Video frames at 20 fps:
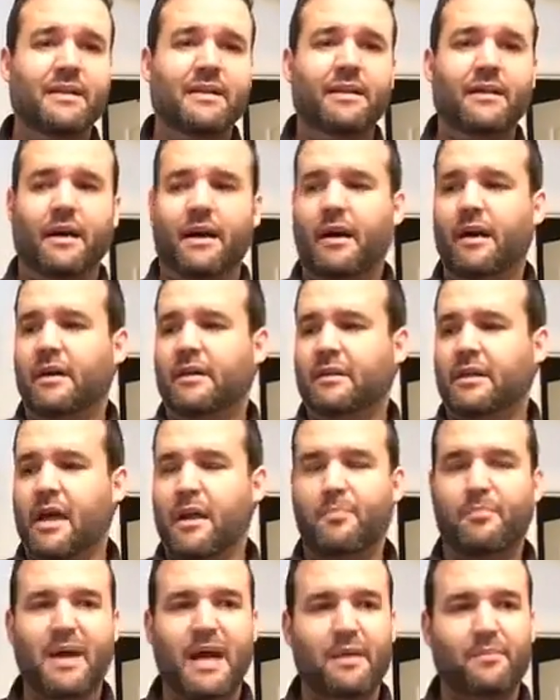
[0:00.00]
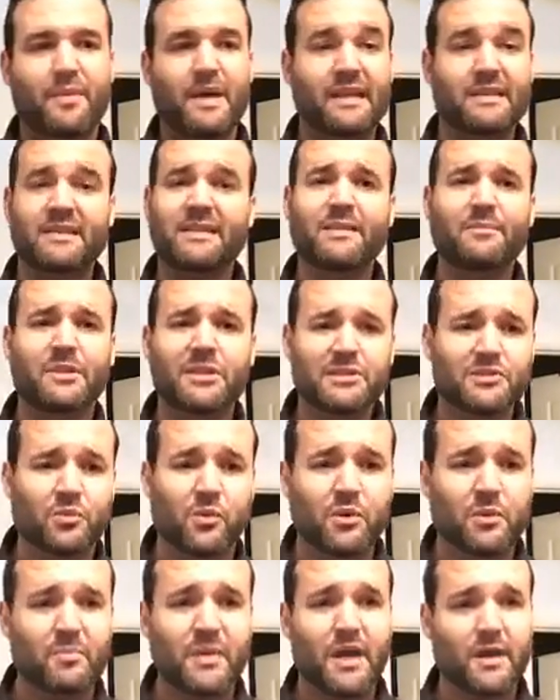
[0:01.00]
A lot of backpacks. Anybody's worn
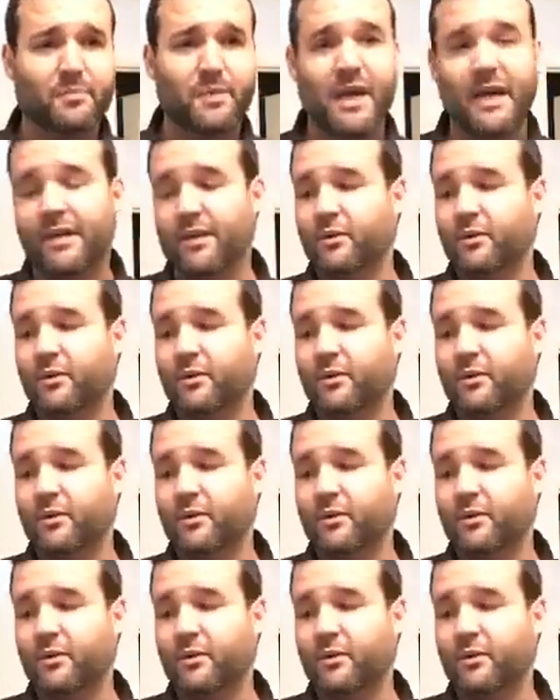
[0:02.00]
a backpack.